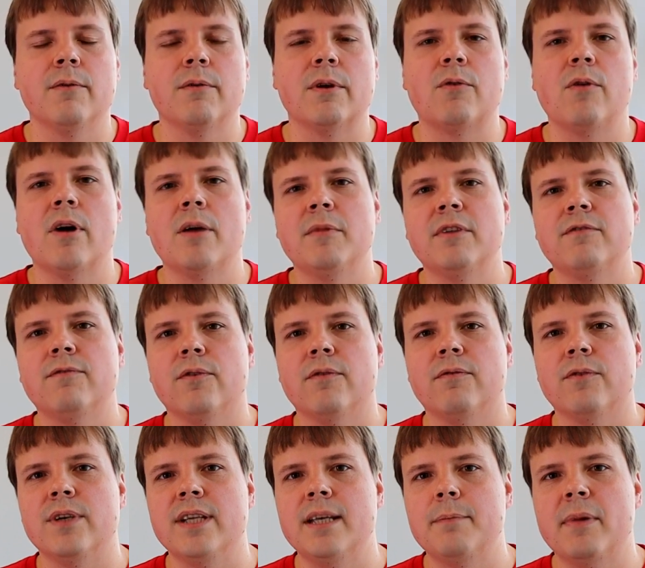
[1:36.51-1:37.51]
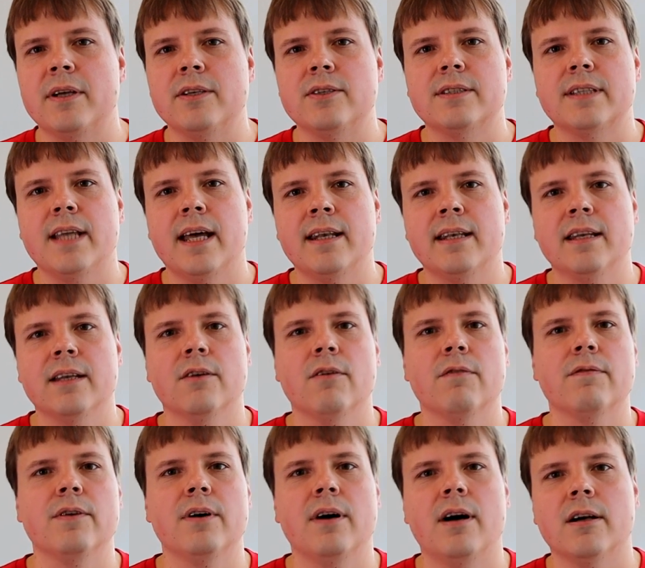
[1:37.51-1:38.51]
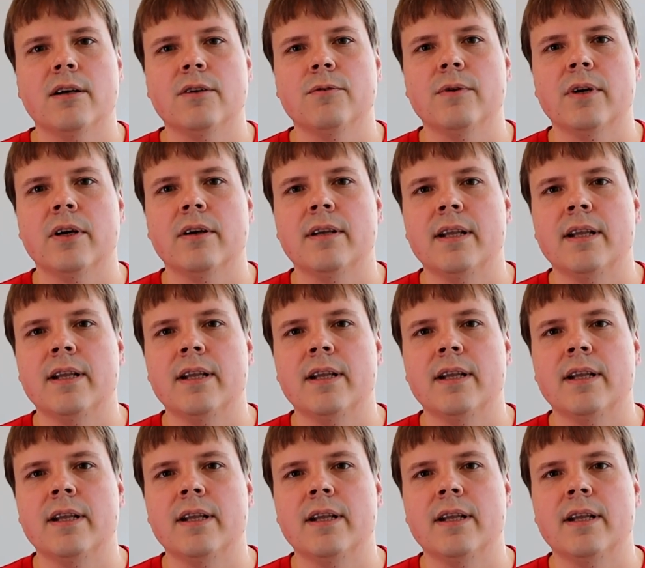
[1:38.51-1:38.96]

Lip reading: requirement for deep understanding of the hardware